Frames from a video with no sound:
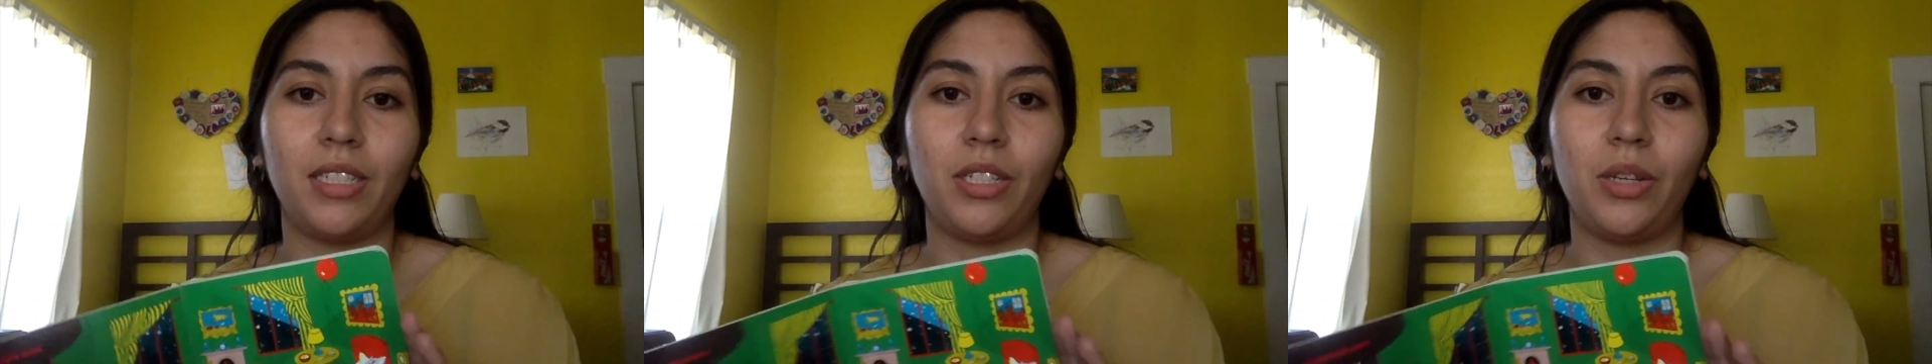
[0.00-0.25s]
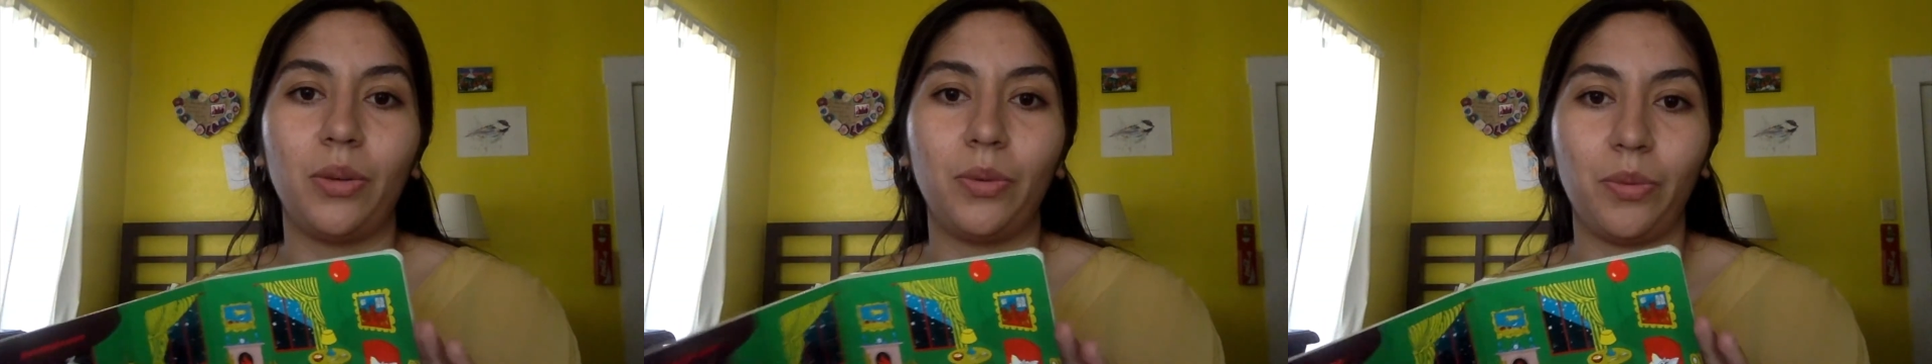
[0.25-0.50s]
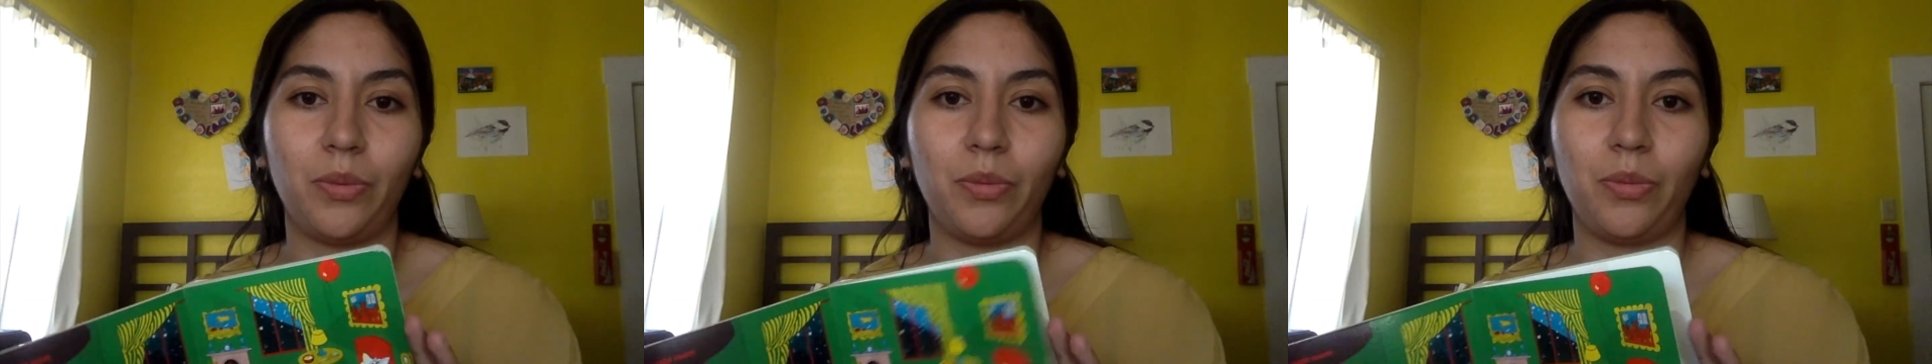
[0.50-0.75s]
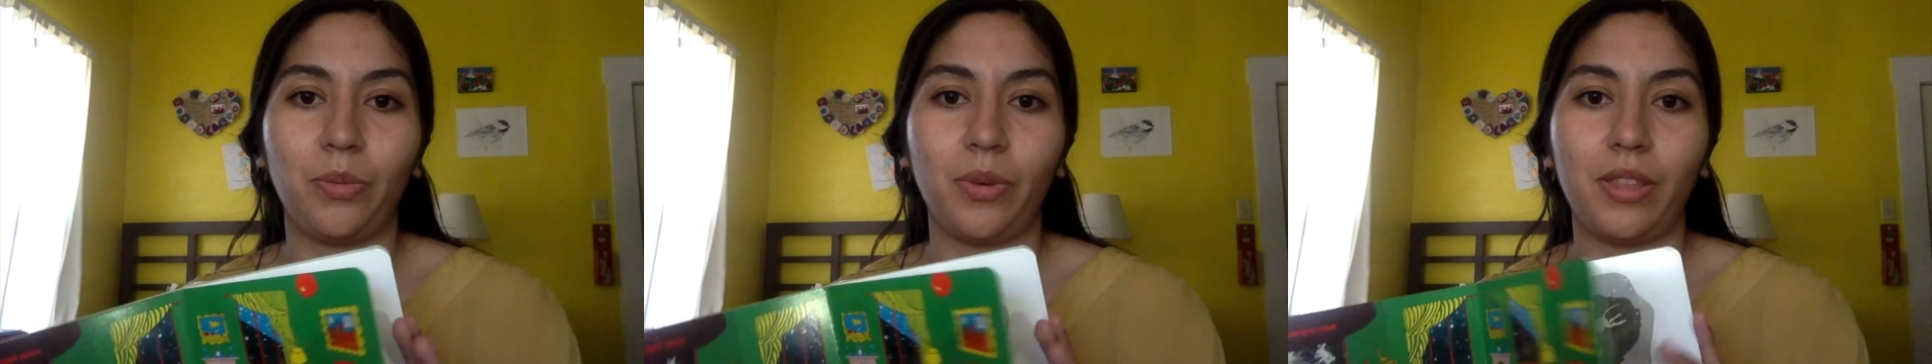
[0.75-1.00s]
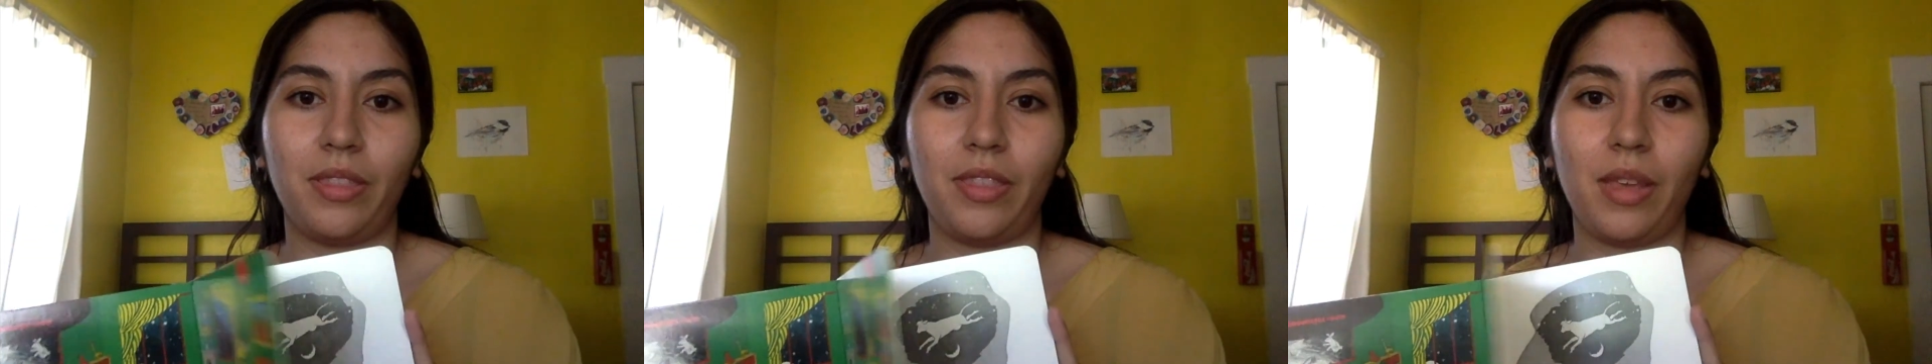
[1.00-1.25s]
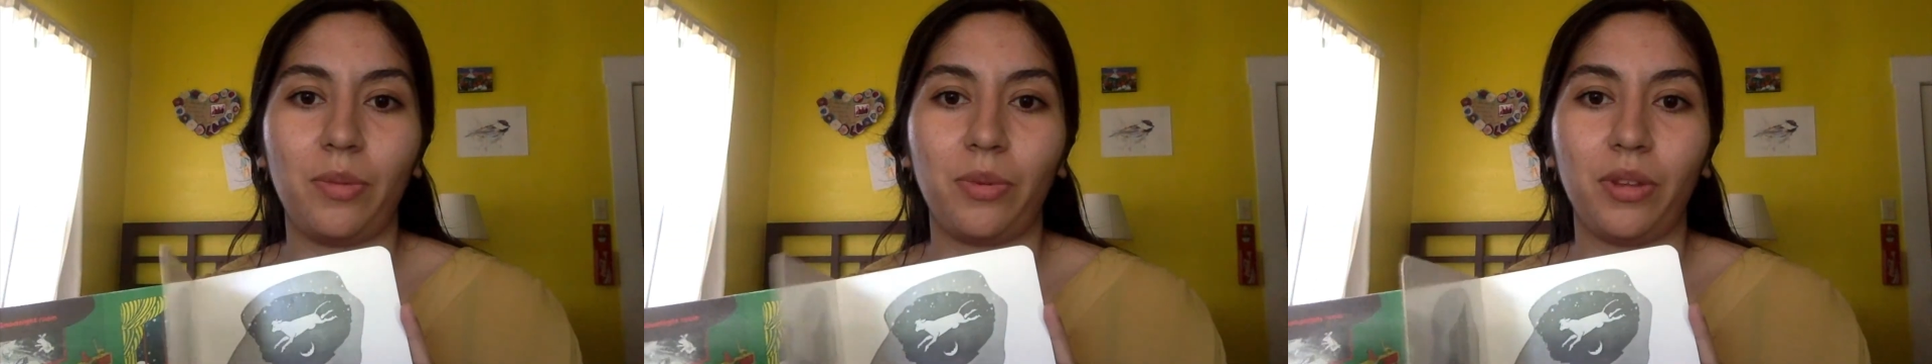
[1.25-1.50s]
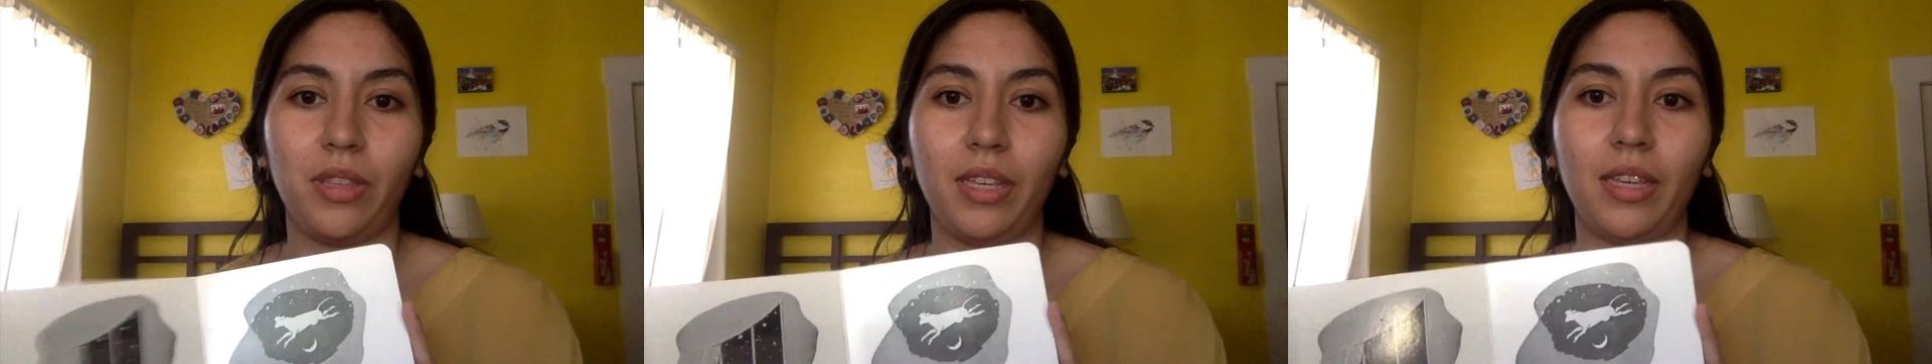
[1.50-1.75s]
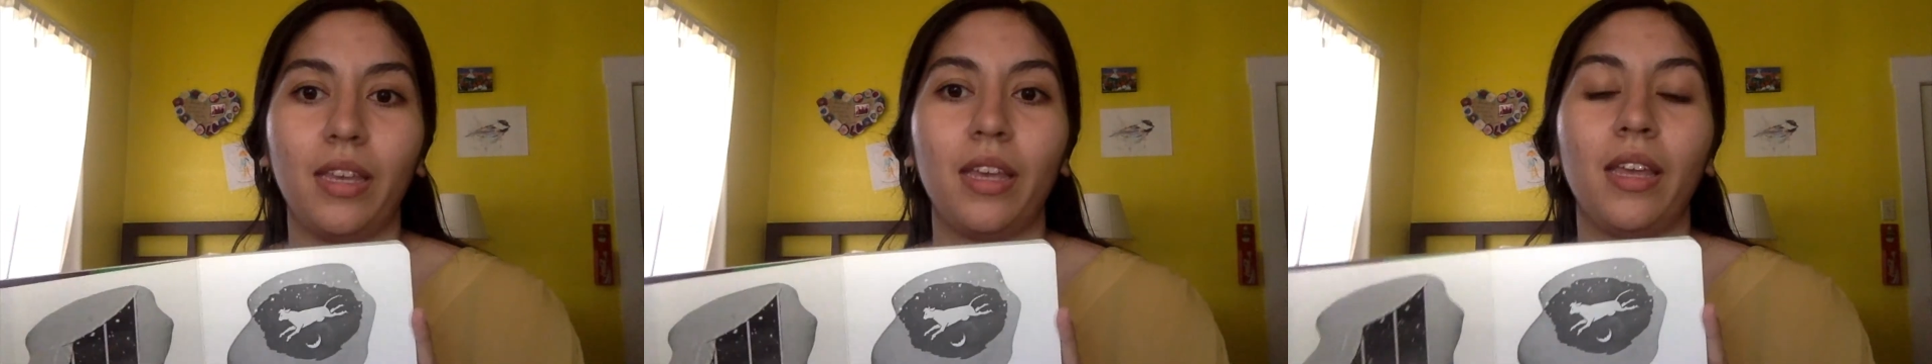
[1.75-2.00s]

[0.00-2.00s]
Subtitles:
So what they really